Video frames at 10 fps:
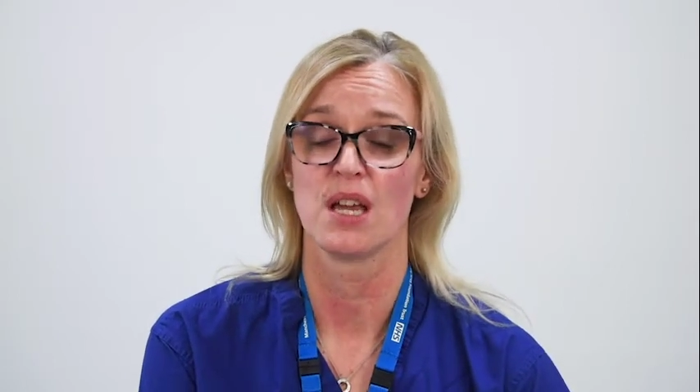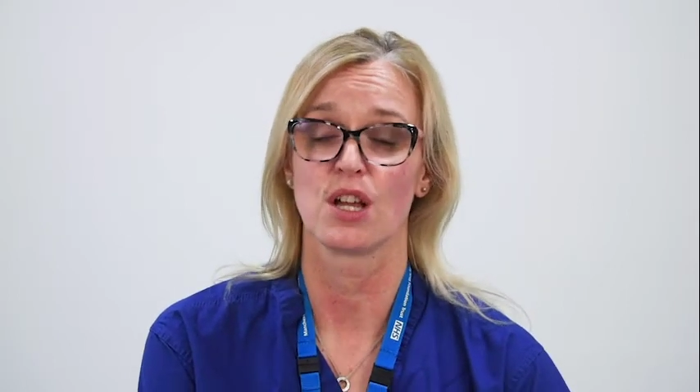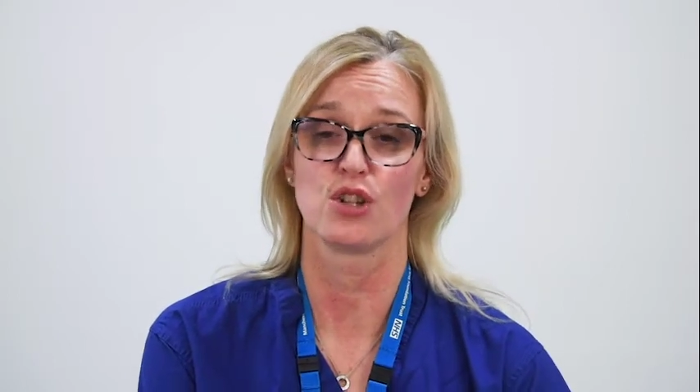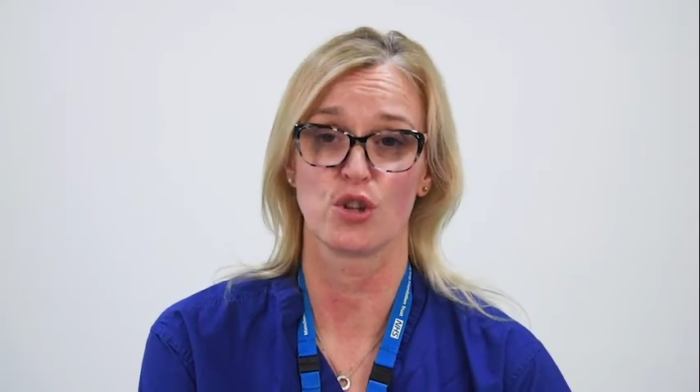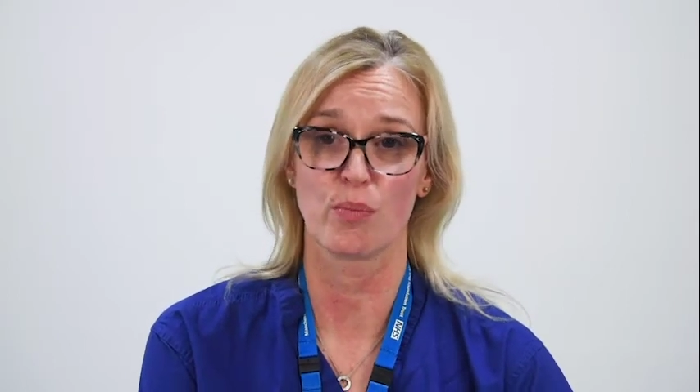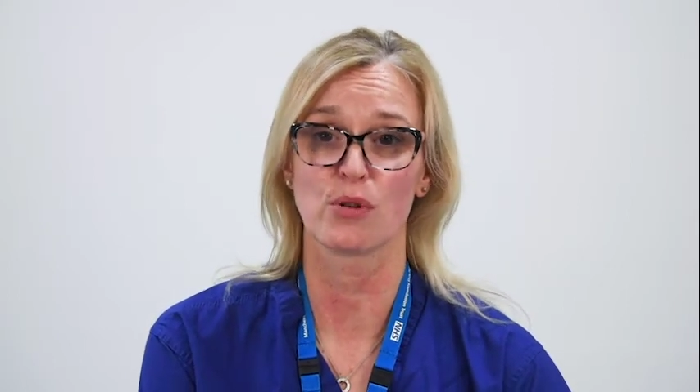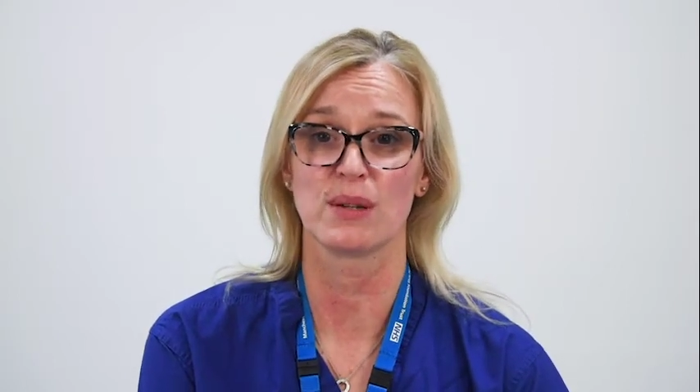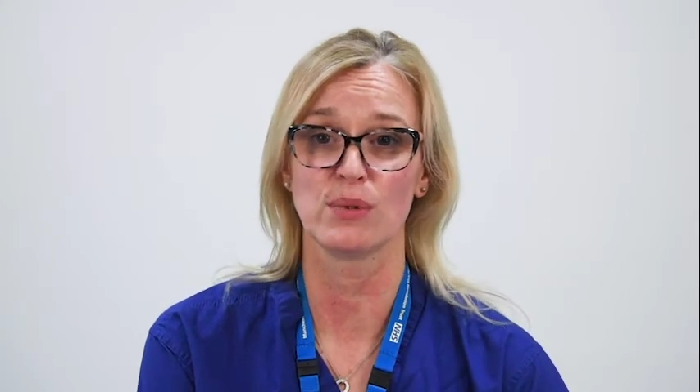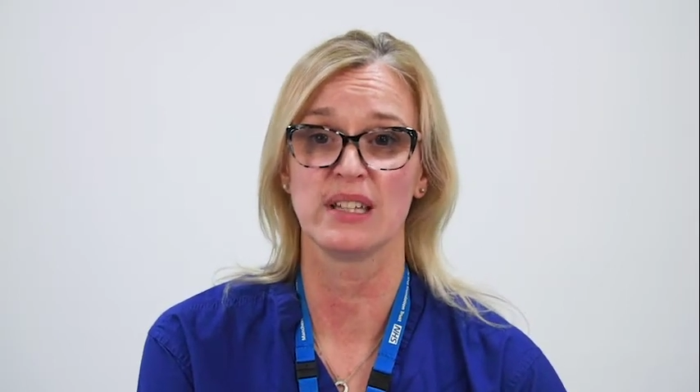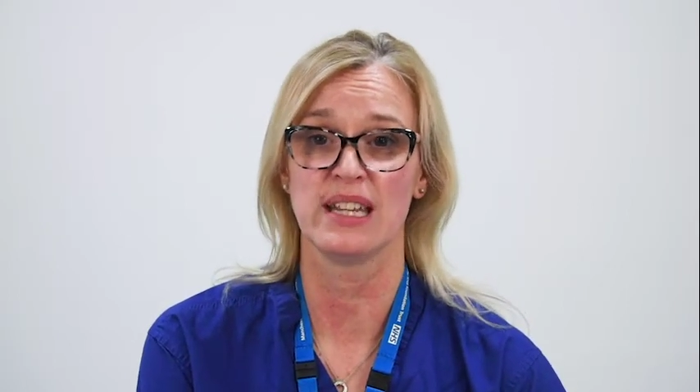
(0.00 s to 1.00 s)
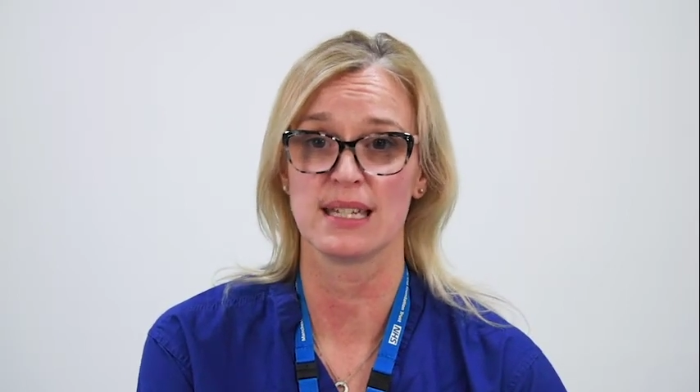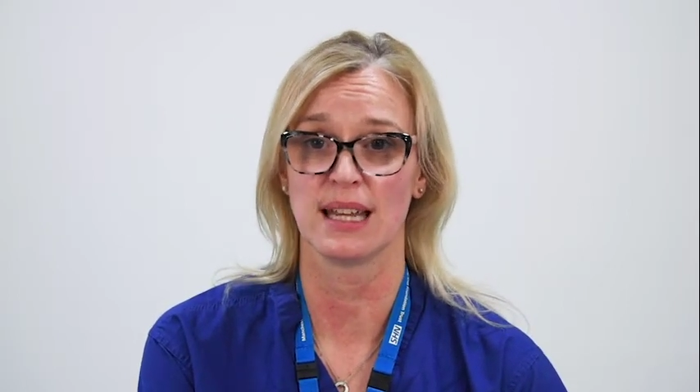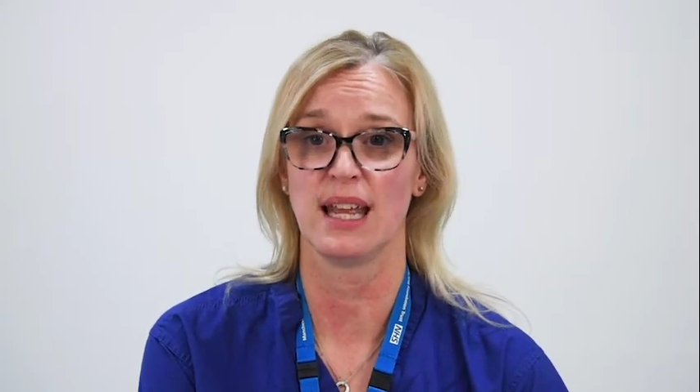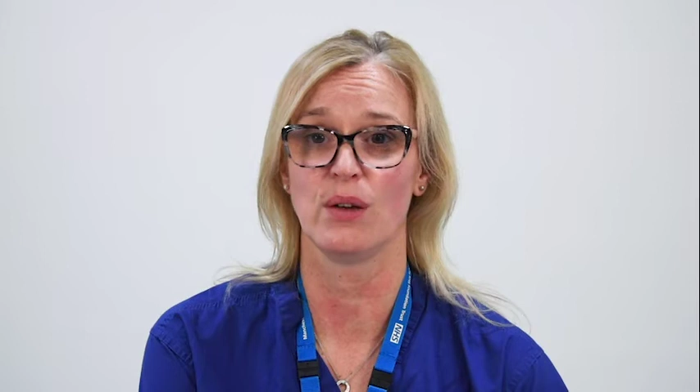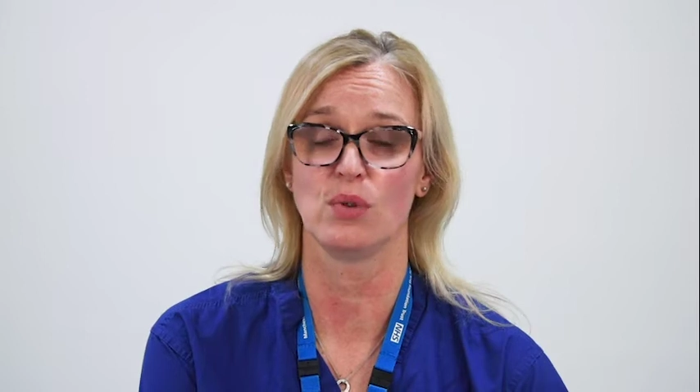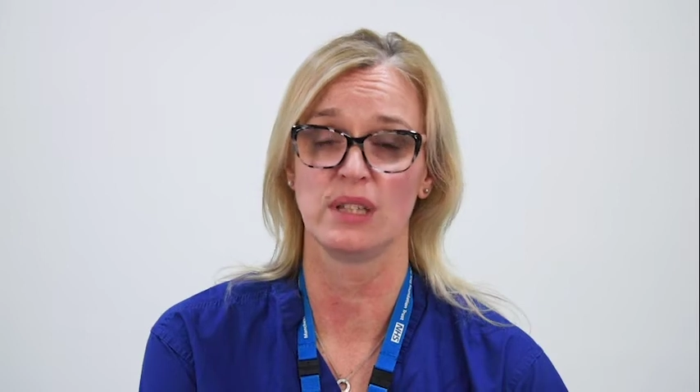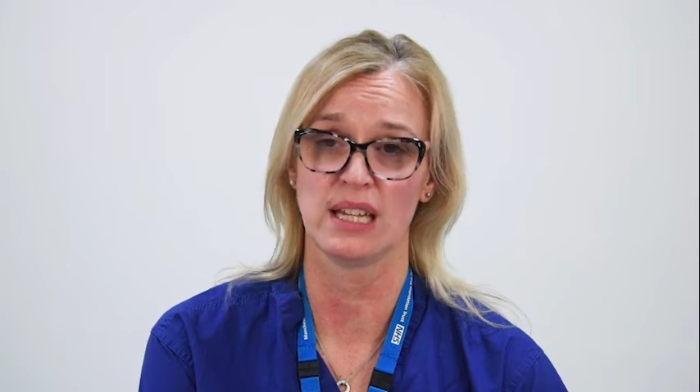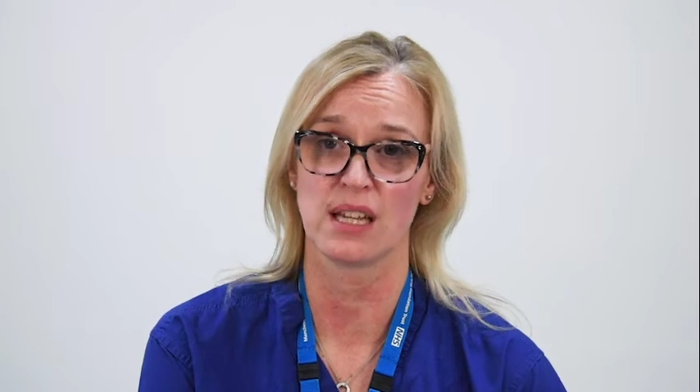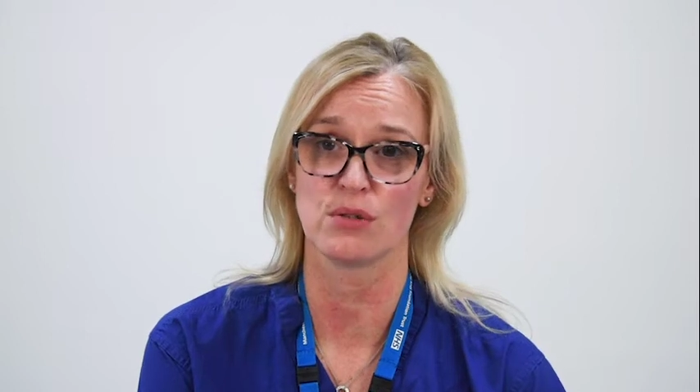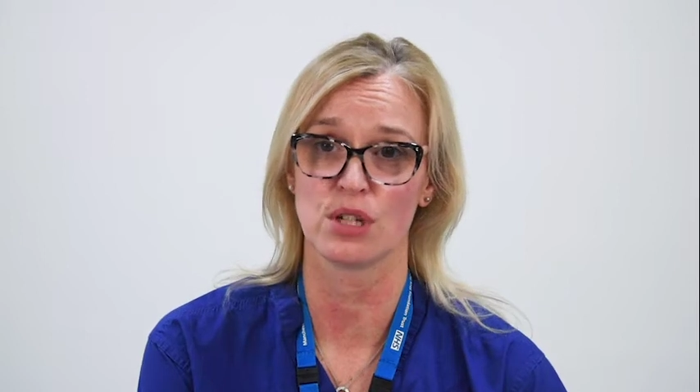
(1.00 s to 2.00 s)
because your body will need it. It will
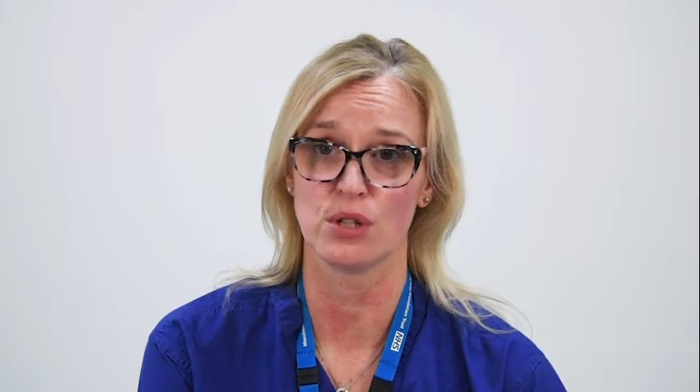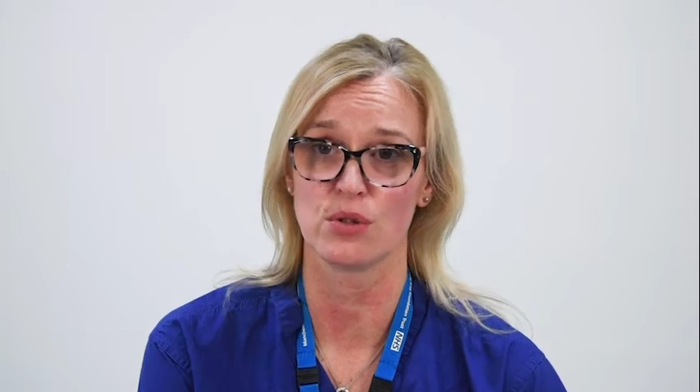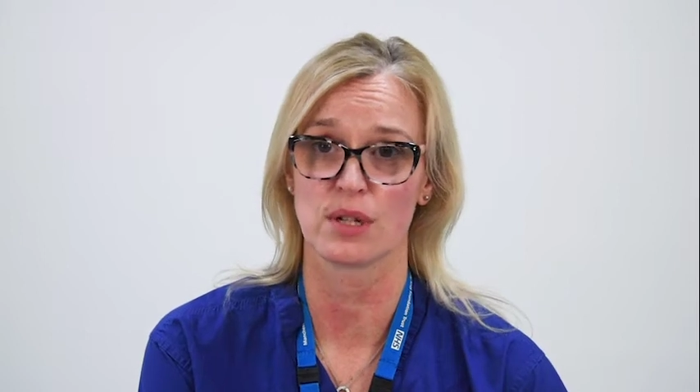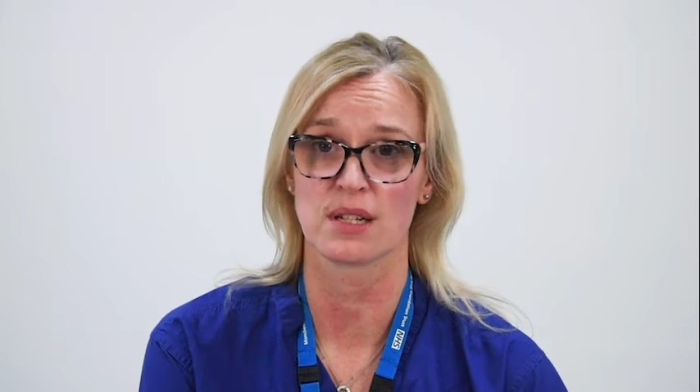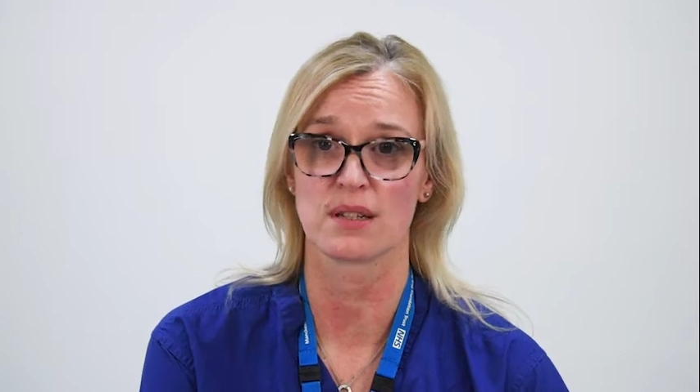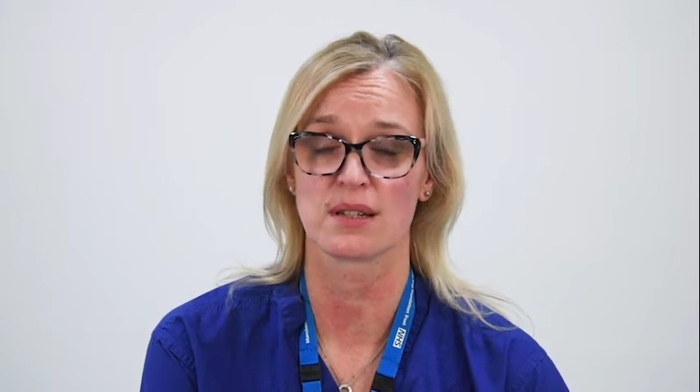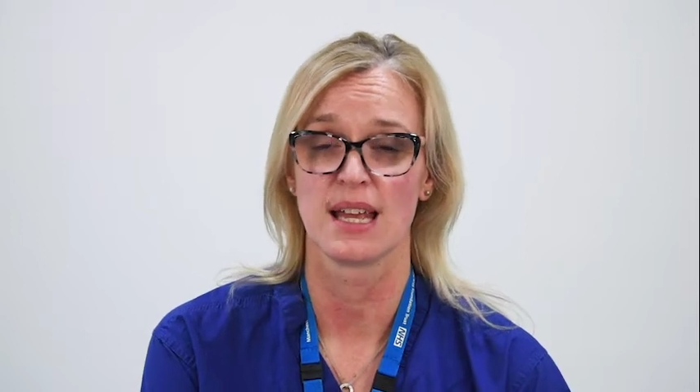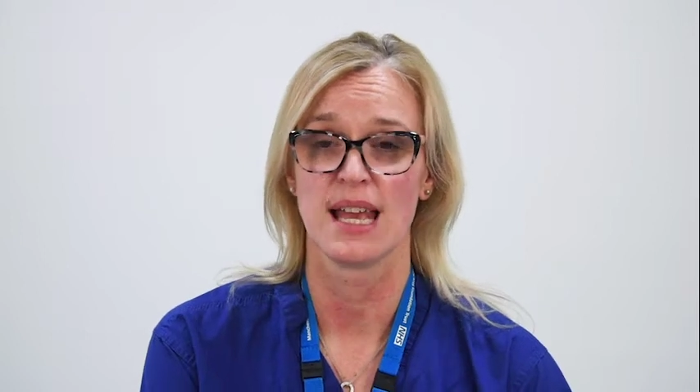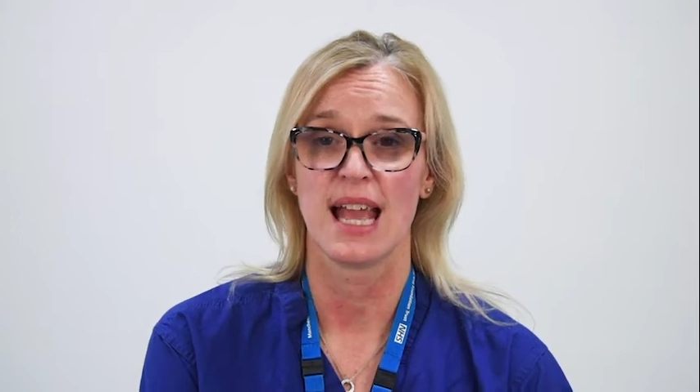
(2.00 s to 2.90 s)
need those nutrients.